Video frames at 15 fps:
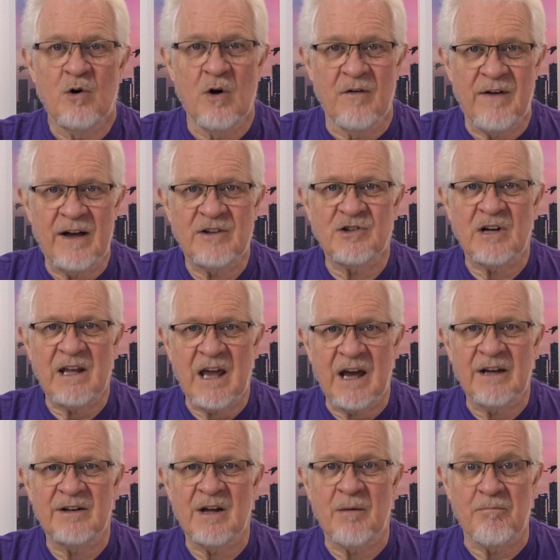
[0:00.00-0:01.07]
who eventually
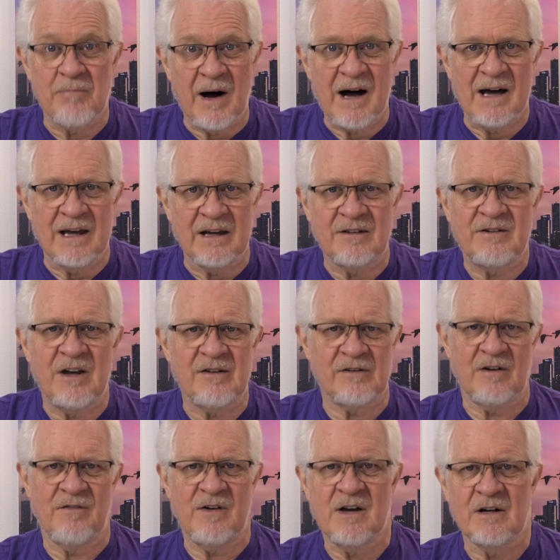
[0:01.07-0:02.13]
end up buying
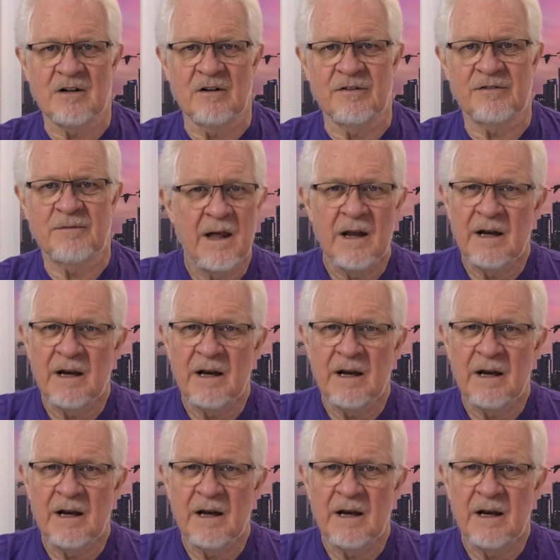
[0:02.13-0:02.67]
Tesla vehicles.